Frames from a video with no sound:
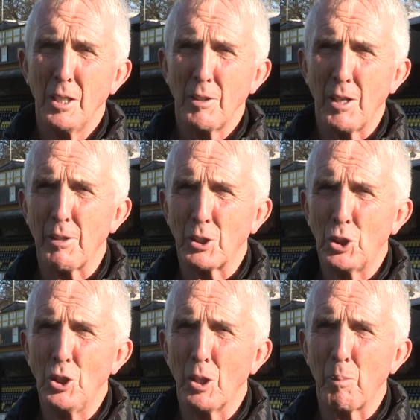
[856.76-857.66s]
the other
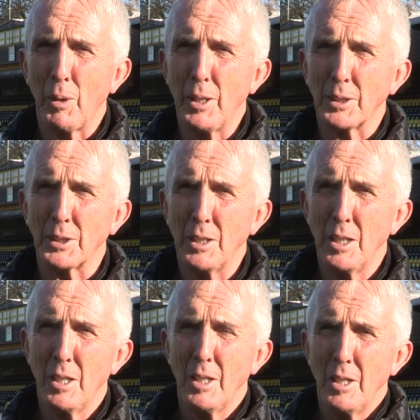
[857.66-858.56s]
senior players, and
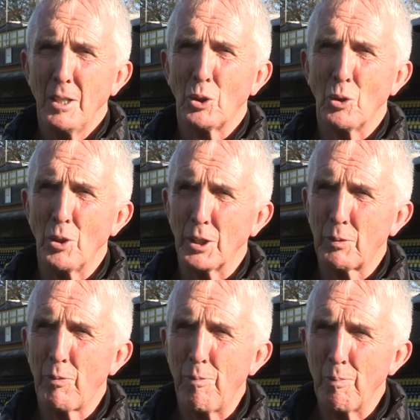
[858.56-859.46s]
so there's
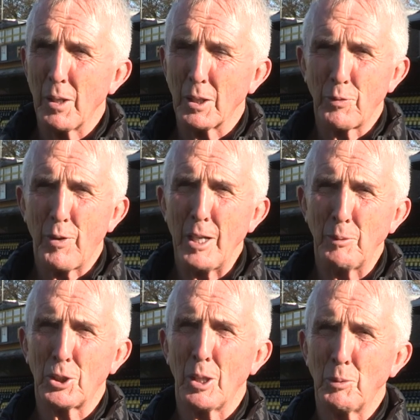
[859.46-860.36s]
there's five
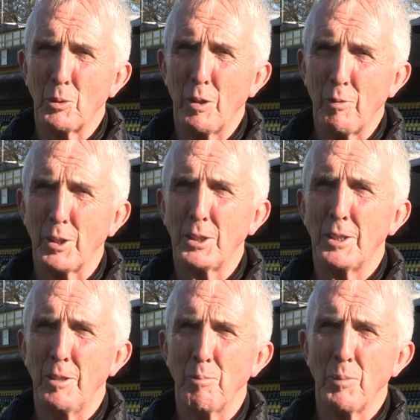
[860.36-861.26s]
subs with the first
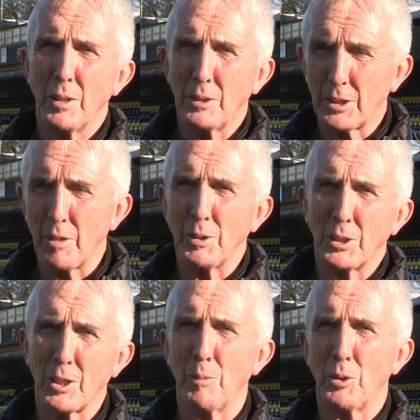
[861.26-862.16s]
team, seven
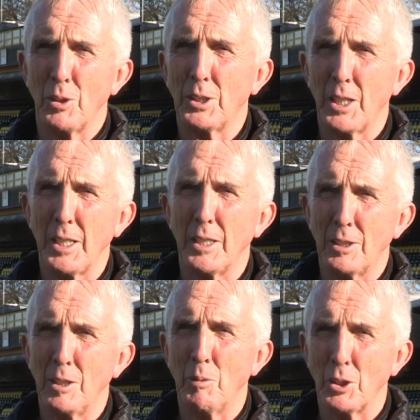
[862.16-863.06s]
subs with the second
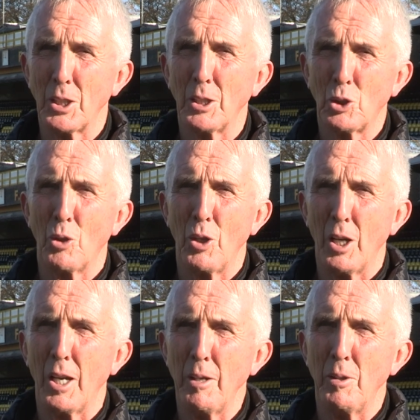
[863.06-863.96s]
team because that's all you're
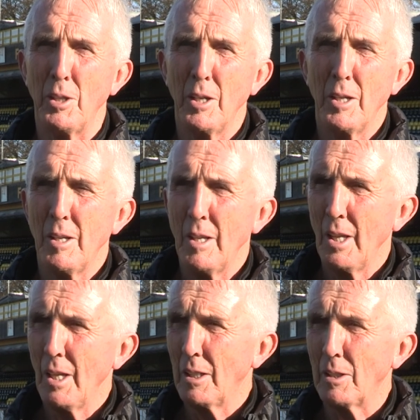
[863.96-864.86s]
allowed.
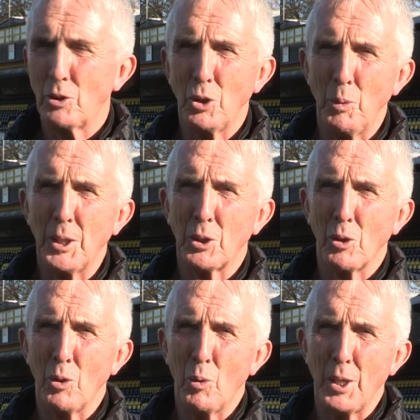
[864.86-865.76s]
And two weeks
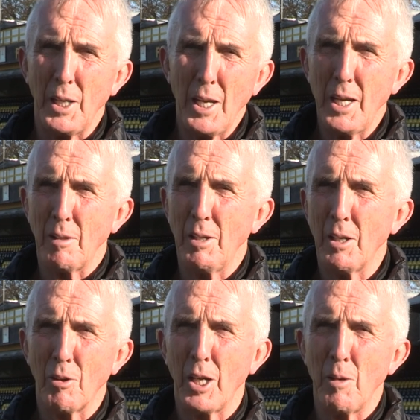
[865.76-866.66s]
ago, we had eight, eight
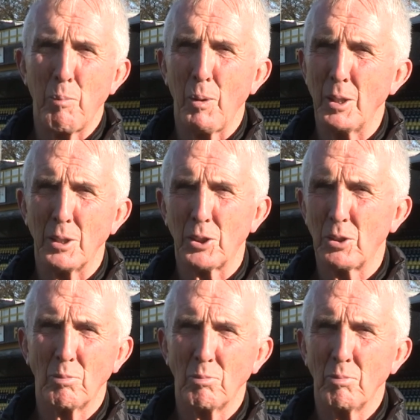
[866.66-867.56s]
or nine players
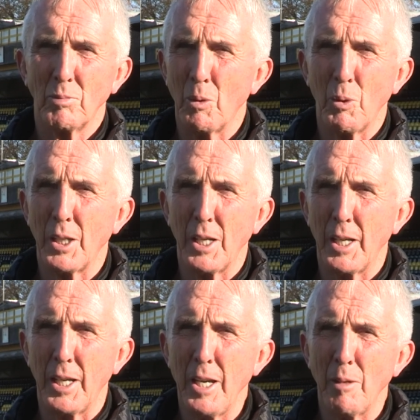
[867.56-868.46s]
that weren't getting a
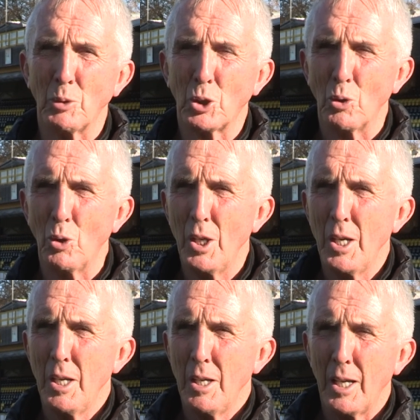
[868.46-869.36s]
game. So
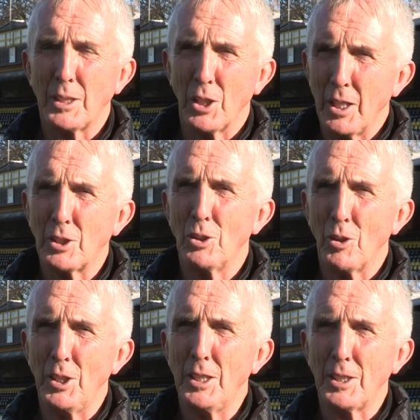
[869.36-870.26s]
it's it's not
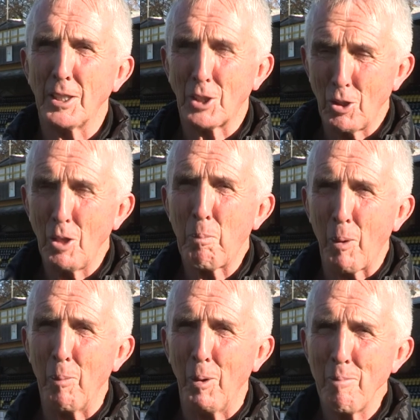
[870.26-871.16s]
easy. It's a good
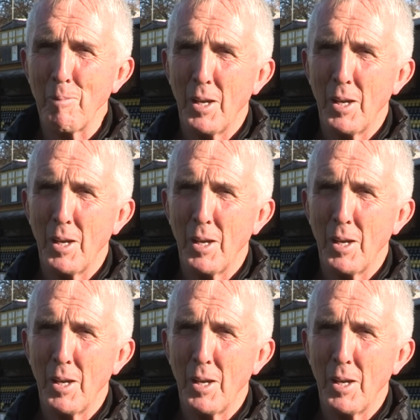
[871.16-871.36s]
problem,